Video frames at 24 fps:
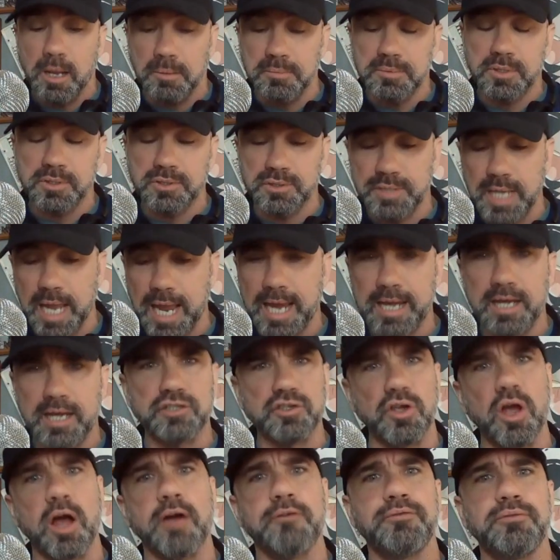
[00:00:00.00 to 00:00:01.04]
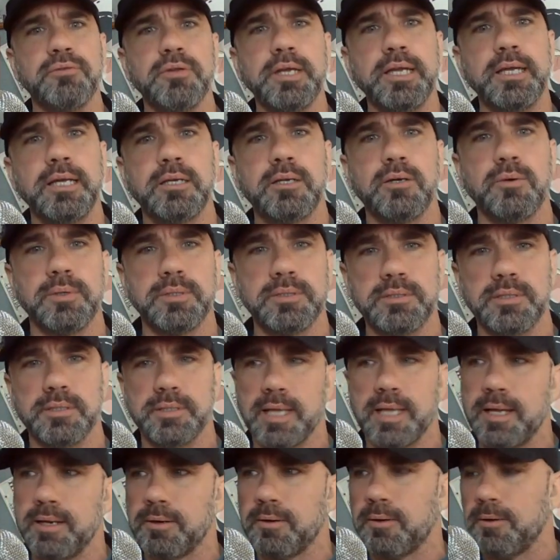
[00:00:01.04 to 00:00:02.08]
I'm just saying it's awfully
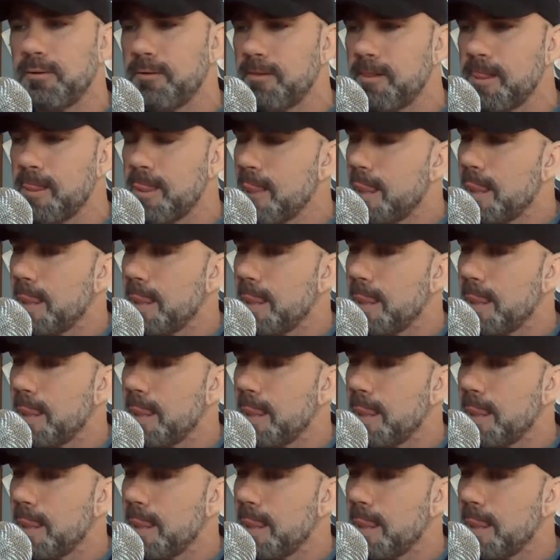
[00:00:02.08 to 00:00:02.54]
coincidental.